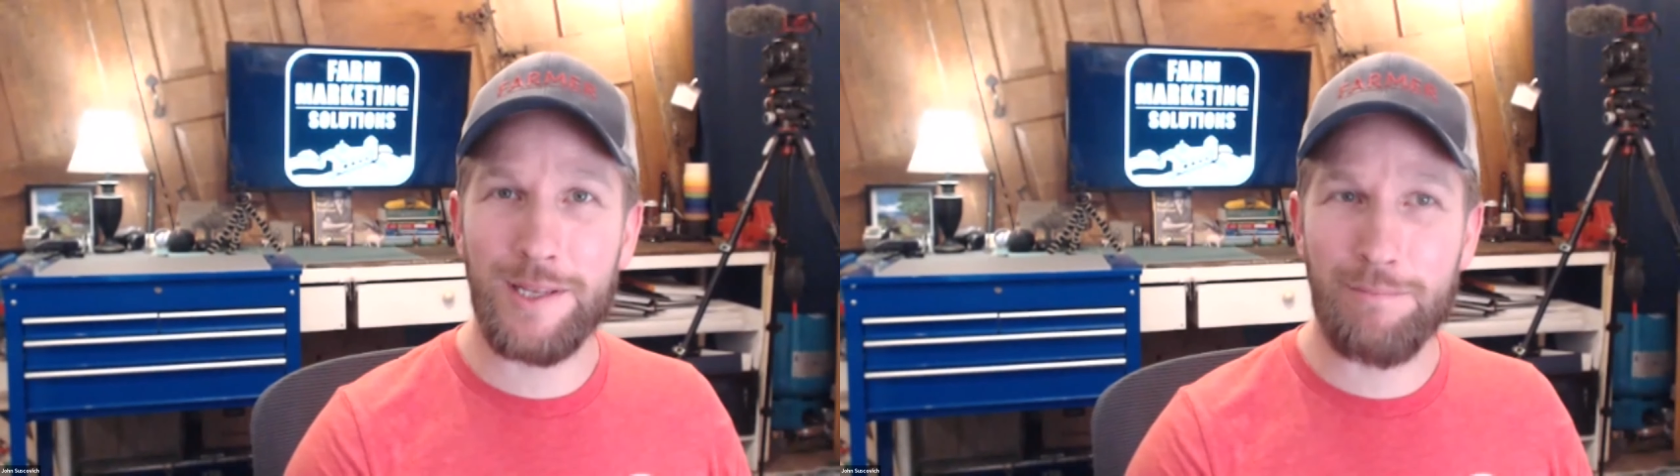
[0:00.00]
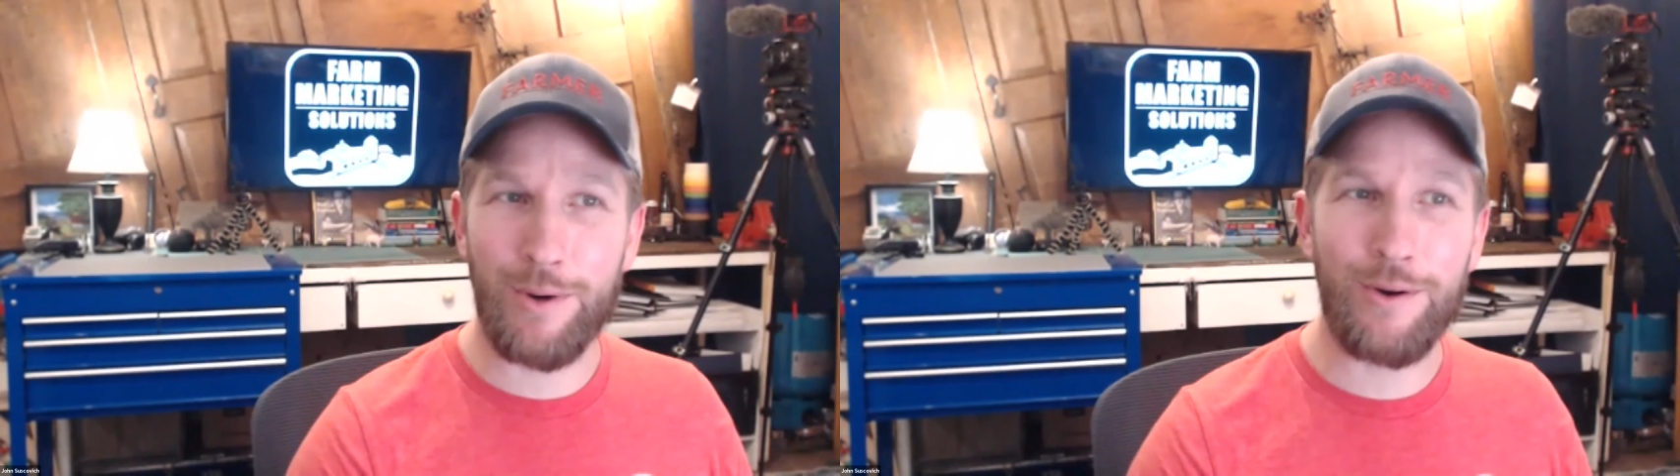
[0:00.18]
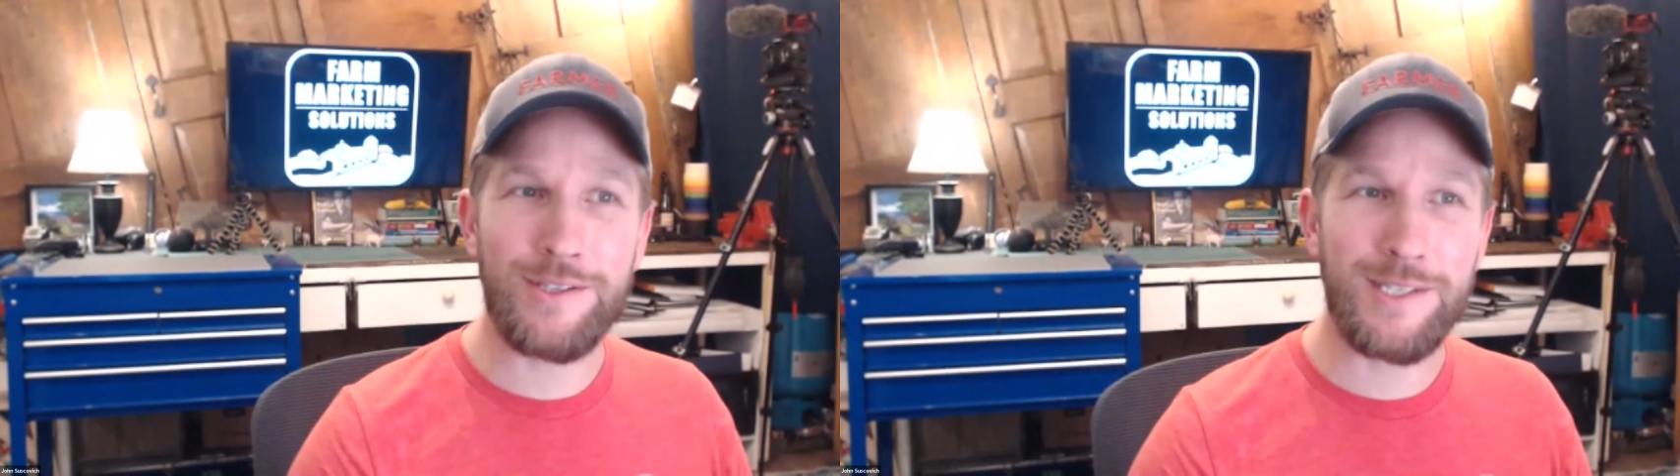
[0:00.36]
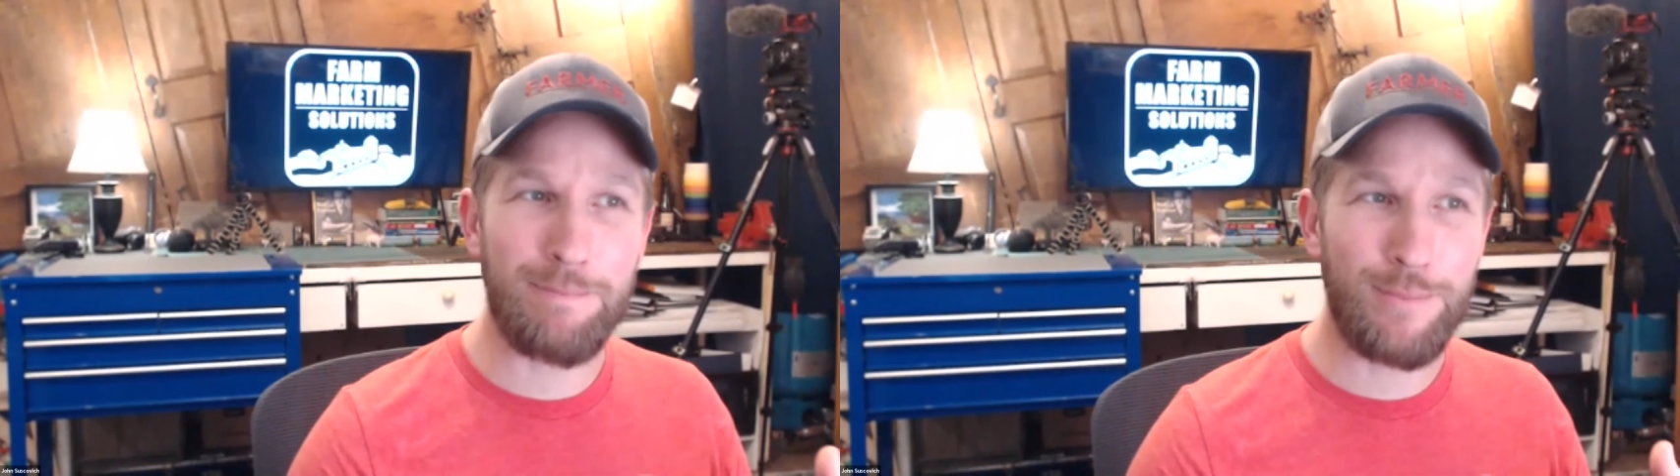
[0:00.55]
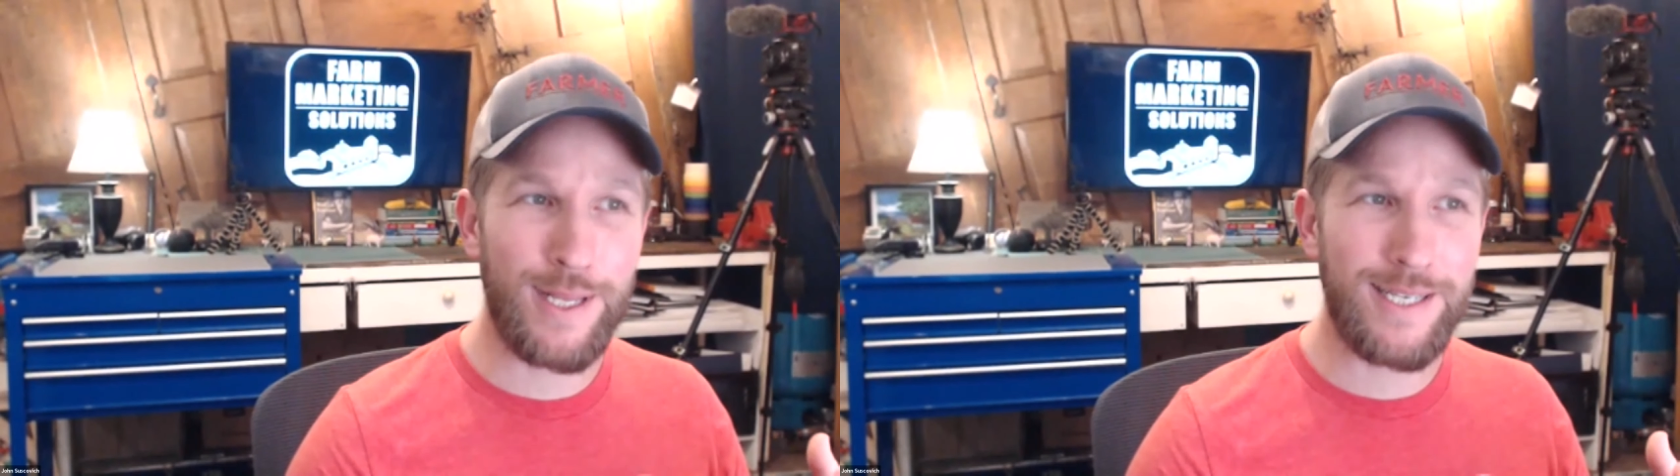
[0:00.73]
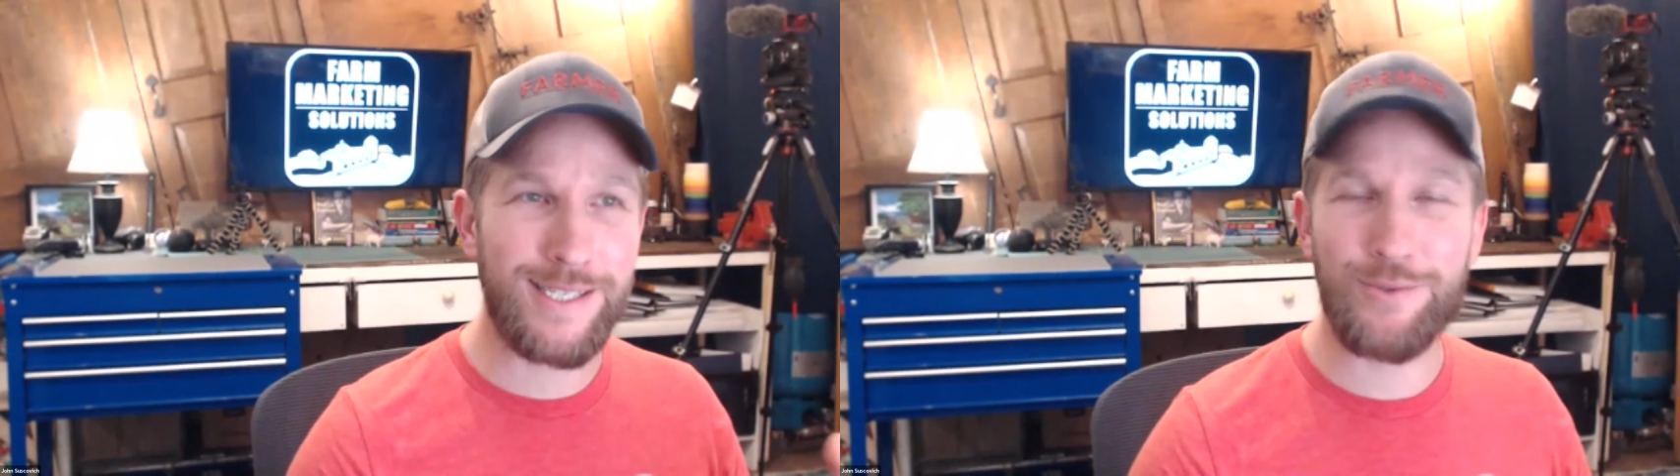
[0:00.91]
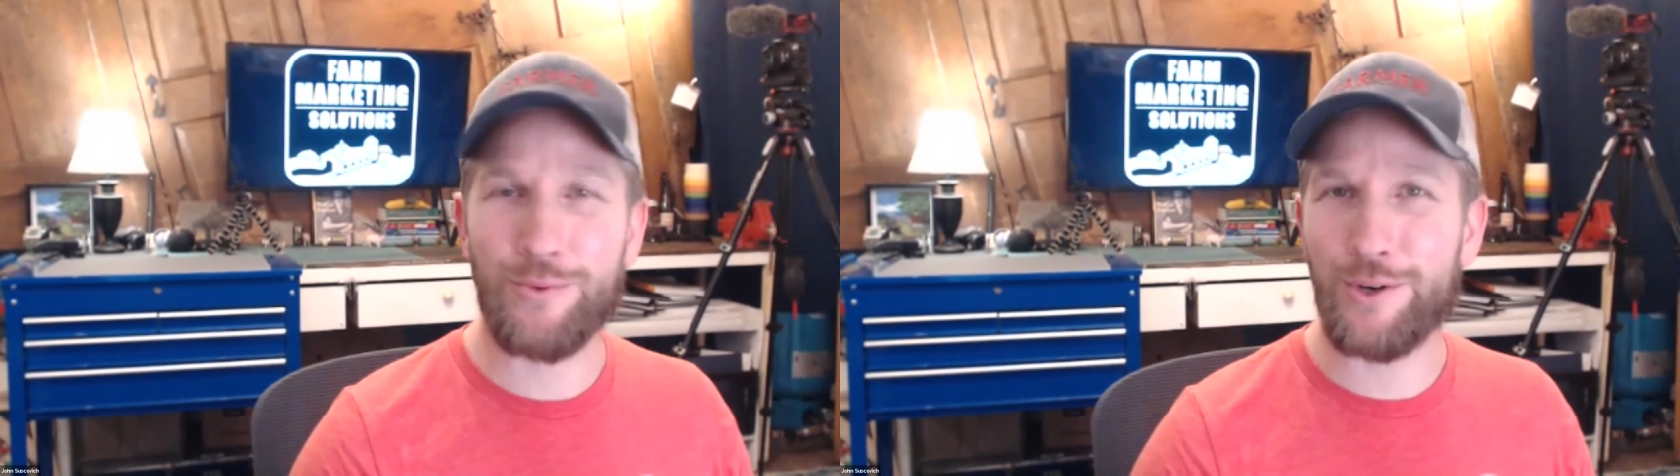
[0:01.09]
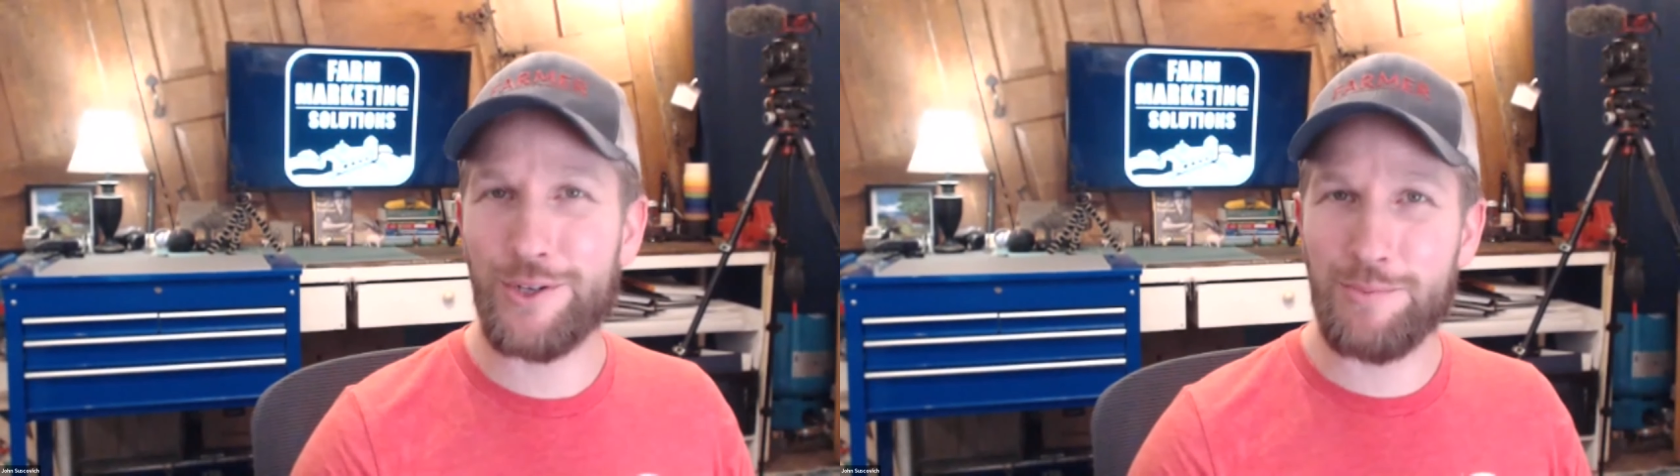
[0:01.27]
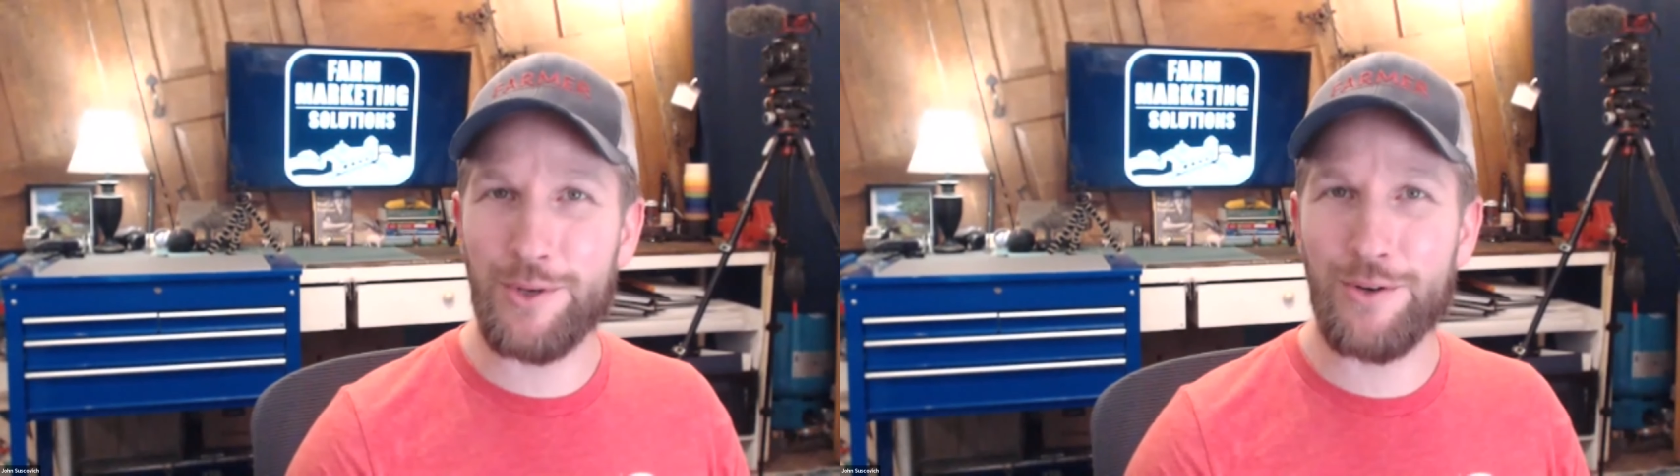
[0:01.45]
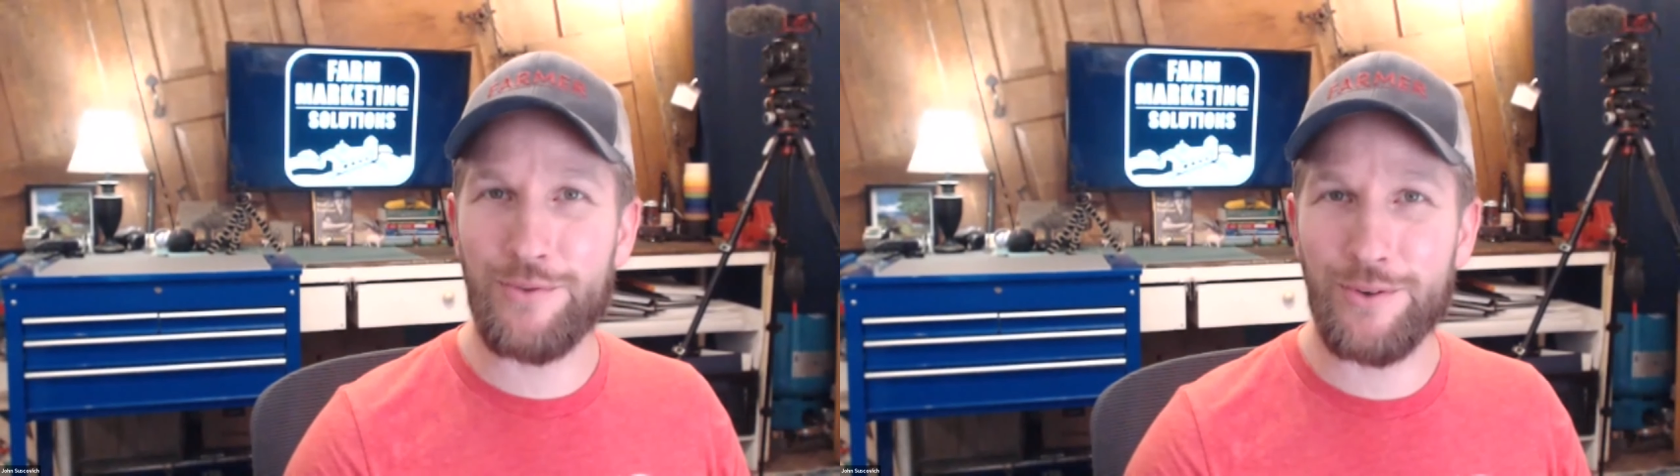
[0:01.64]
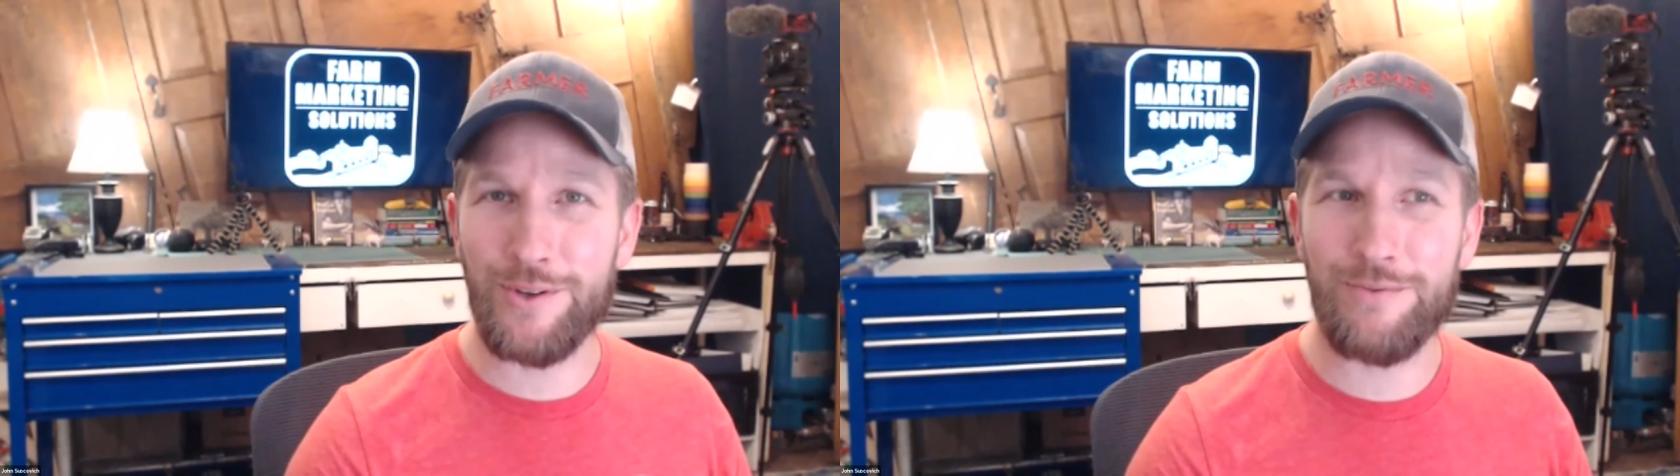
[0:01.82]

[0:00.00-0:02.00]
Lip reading: the birds in places where it's beautiful to